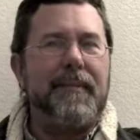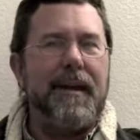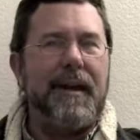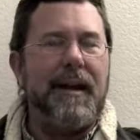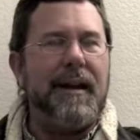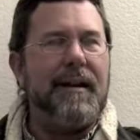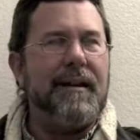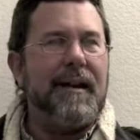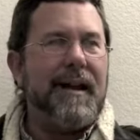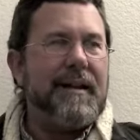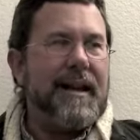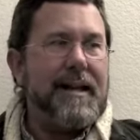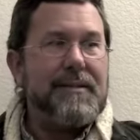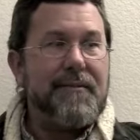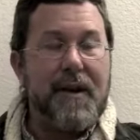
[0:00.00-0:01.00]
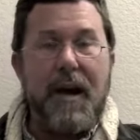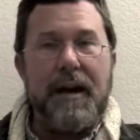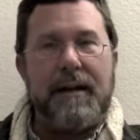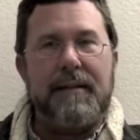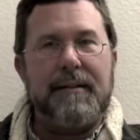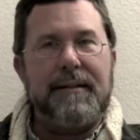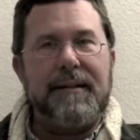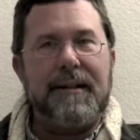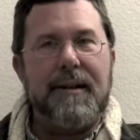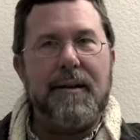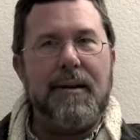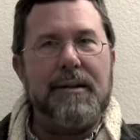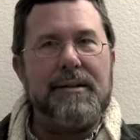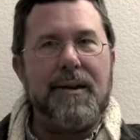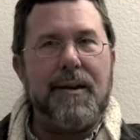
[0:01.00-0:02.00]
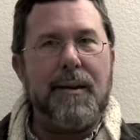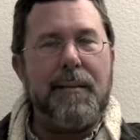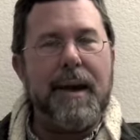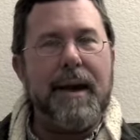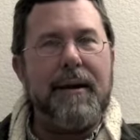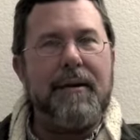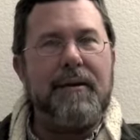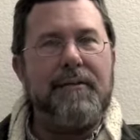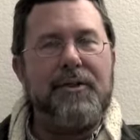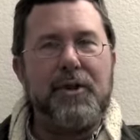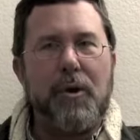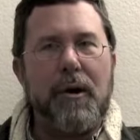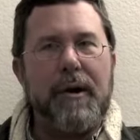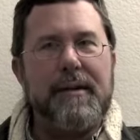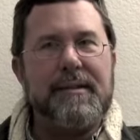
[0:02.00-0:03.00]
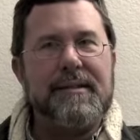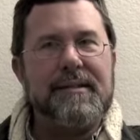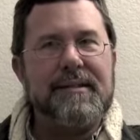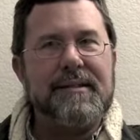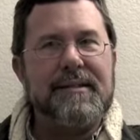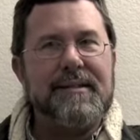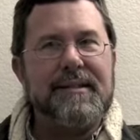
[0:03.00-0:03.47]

And and that's fine. You know, it's all a matter of choice.